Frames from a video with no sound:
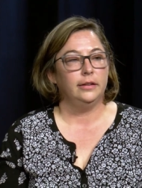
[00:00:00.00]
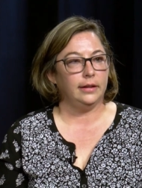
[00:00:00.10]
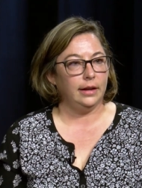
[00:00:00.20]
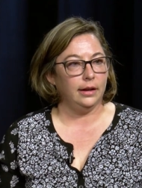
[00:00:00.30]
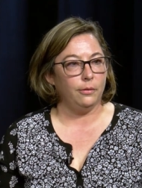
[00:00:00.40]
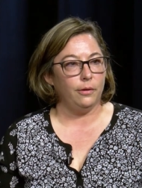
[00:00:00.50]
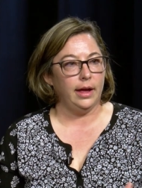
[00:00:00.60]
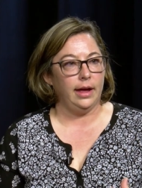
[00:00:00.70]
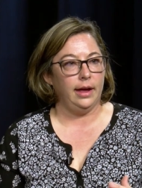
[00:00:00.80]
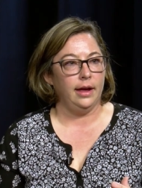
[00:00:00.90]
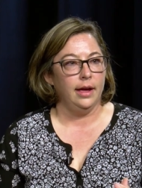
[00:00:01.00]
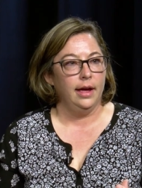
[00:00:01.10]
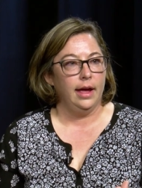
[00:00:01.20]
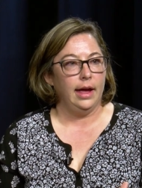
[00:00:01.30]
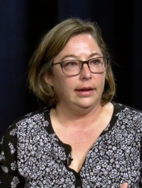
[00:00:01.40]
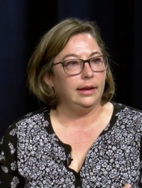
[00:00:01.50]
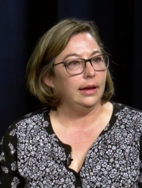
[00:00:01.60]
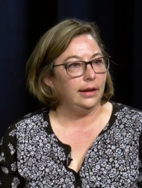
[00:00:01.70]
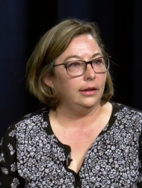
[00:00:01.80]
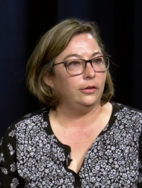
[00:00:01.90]
to get away and
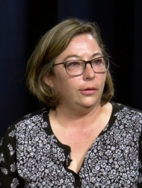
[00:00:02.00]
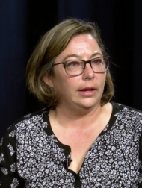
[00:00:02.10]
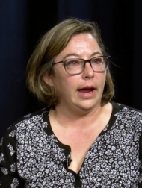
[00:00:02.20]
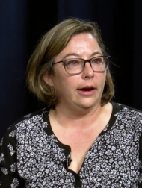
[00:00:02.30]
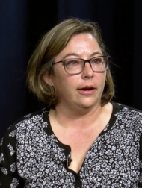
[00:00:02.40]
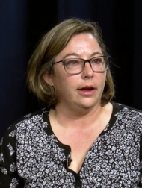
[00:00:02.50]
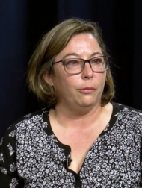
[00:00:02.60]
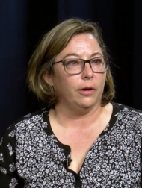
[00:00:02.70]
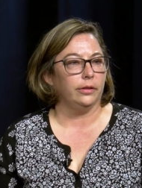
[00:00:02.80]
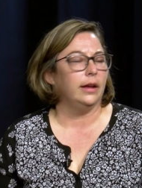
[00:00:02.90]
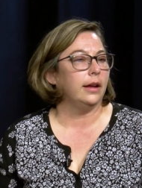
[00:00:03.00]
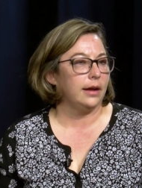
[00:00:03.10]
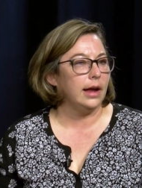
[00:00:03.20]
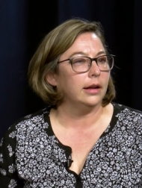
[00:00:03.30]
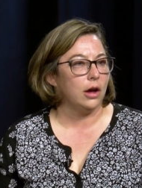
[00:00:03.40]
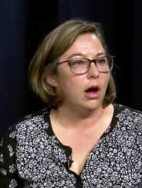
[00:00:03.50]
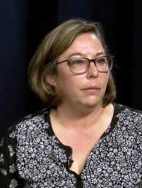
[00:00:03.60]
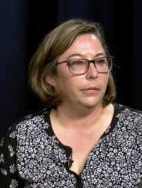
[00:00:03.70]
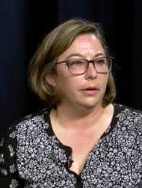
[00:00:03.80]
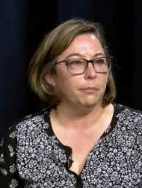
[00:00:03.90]
get into an area where they could kind of
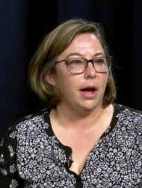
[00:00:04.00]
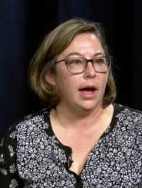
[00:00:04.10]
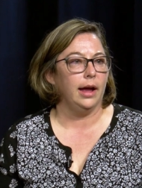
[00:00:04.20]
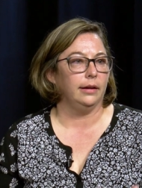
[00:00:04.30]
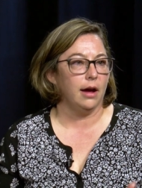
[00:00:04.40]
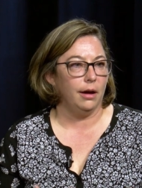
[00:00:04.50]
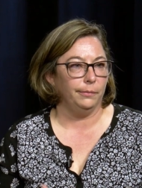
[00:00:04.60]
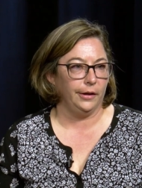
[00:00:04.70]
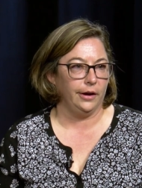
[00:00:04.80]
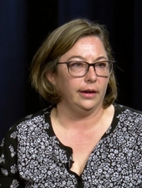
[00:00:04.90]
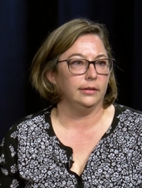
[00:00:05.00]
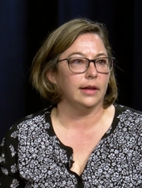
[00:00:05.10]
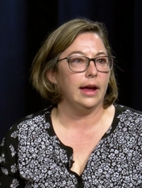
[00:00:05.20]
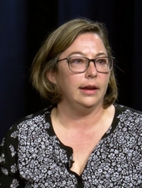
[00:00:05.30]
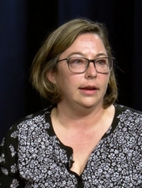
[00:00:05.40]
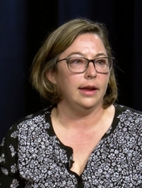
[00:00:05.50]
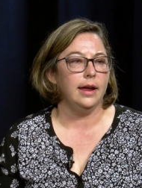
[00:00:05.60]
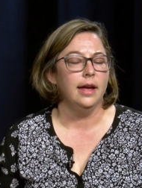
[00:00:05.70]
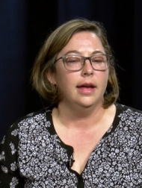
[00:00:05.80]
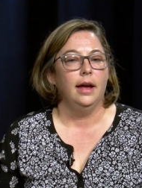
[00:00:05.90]
calm their mind, calm their
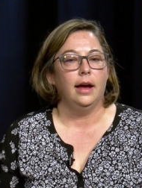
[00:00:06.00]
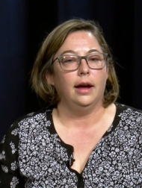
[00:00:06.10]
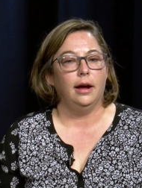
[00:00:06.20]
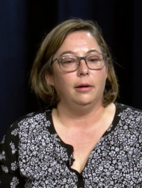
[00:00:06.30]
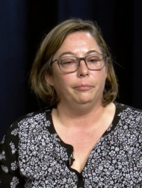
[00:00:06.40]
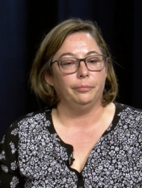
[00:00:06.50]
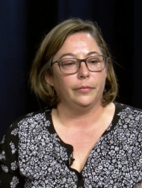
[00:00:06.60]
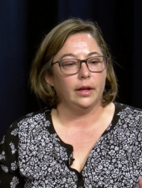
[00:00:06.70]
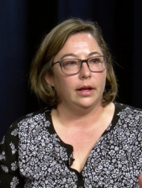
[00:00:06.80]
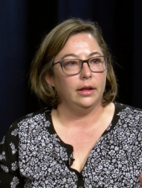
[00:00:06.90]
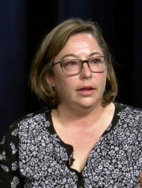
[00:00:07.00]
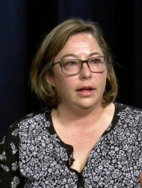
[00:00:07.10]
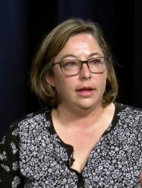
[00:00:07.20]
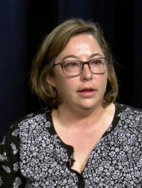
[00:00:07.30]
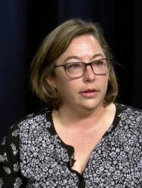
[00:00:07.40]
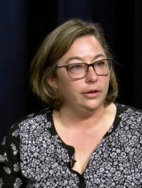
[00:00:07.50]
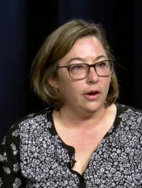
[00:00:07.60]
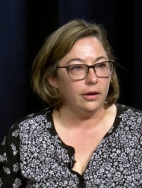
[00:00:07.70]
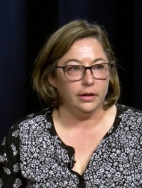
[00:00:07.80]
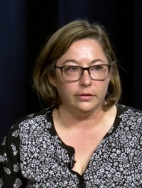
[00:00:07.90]
anxiety. Um, healing
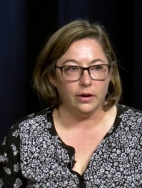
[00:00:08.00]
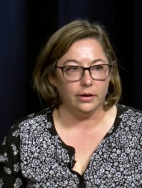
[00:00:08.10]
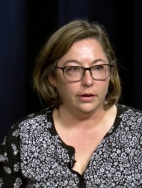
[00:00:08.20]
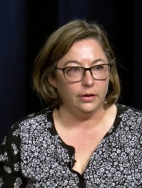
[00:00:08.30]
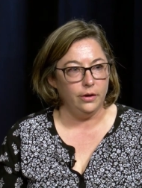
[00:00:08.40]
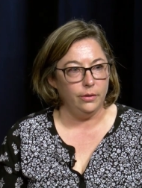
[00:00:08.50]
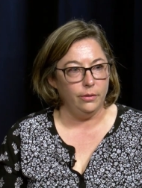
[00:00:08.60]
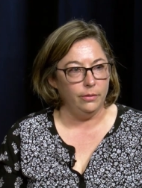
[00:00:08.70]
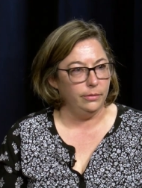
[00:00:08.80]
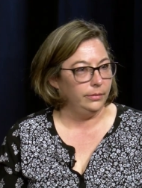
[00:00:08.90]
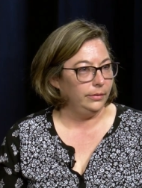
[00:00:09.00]
gardens aren't a new